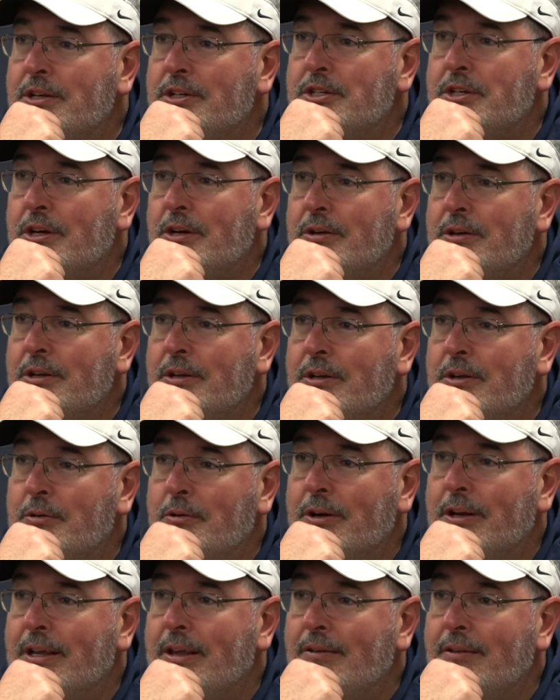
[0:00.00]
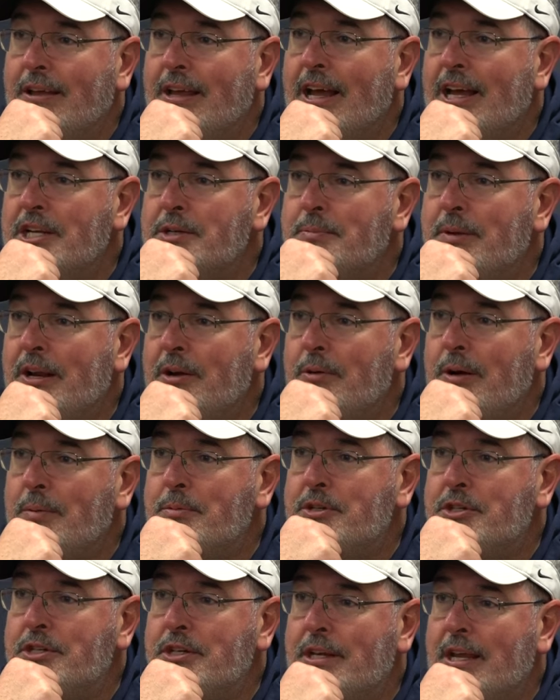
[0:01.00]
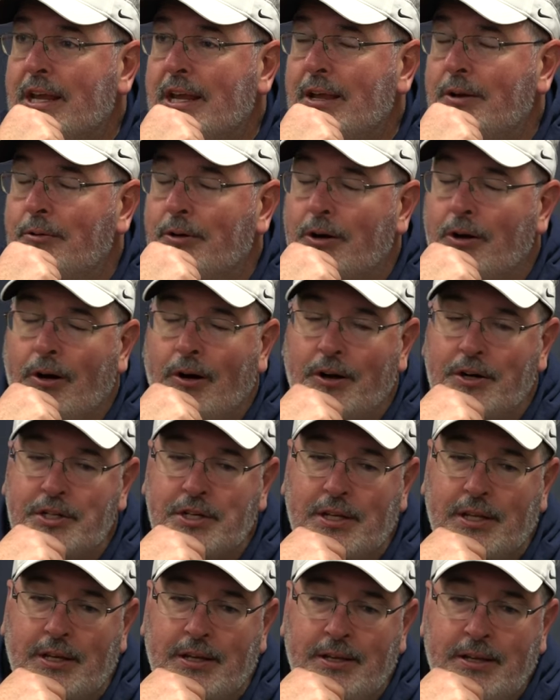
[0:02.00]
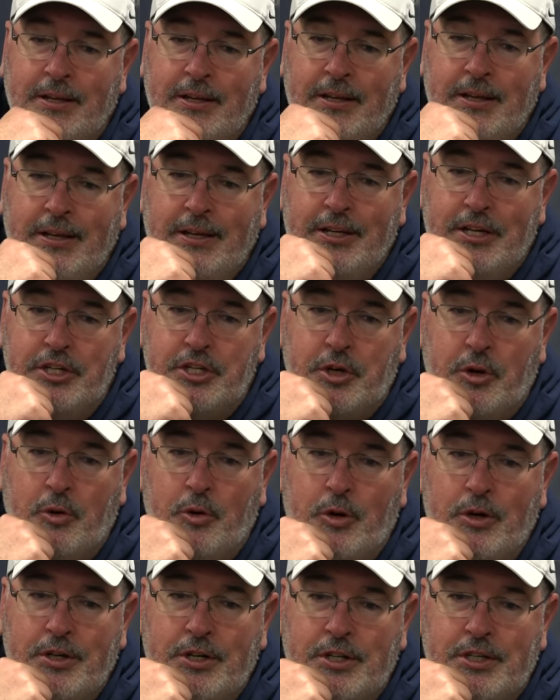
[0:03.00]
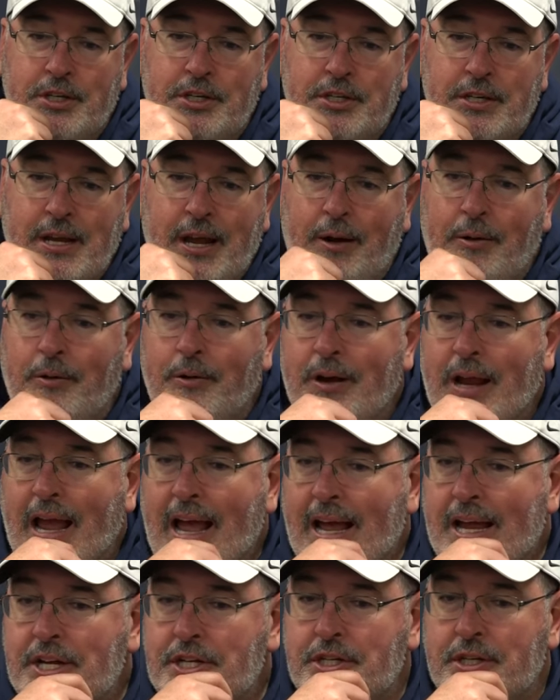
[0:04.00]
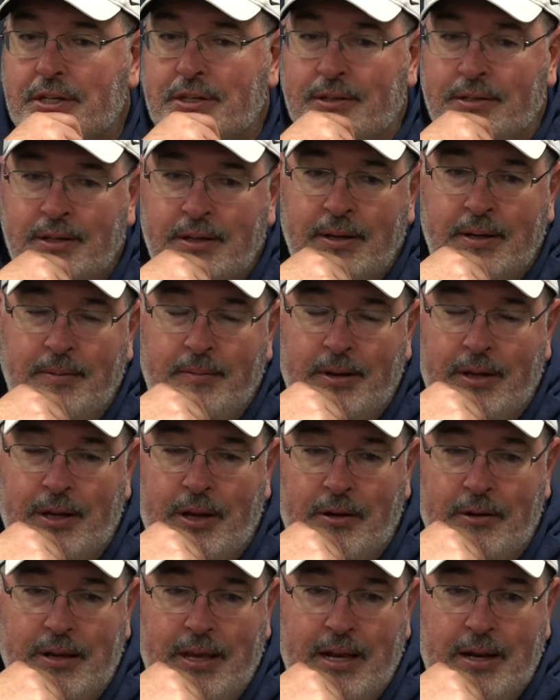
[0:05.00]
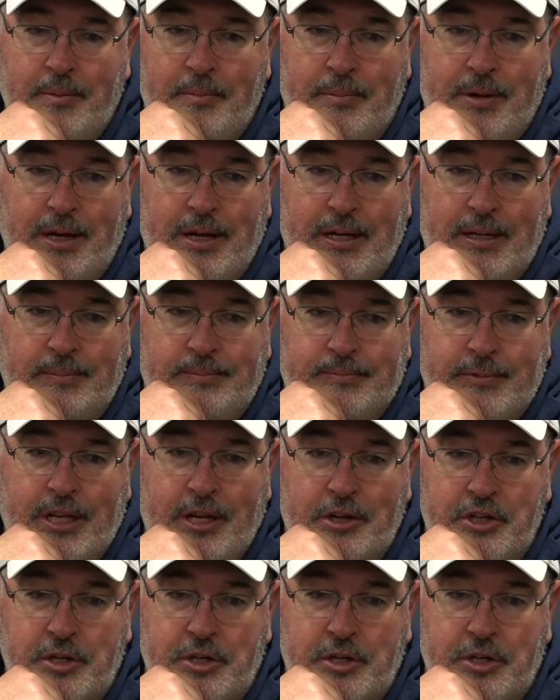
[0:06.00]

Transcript: So you want to give the guy as many reps as you can, regardless of the score, just to see how he reacts and, you know, get him, you know,